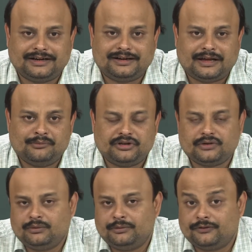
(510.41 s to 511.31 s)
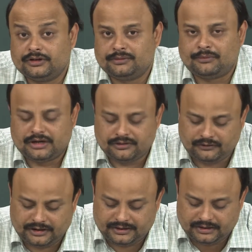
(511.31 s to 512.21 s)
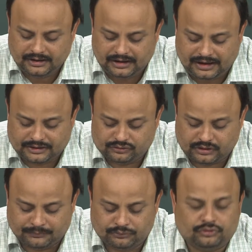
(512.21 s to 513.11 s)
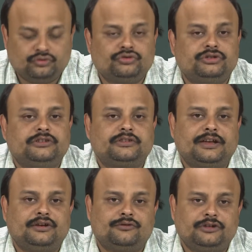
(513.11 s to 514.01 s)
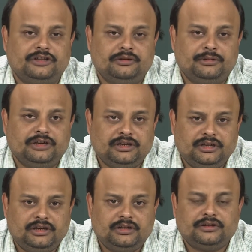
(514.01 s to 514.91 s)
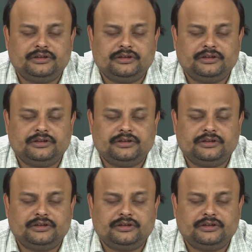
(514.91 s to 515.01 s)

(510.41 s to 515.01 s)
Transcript: that diameter will be further modified and you have to use this kind of a dBE.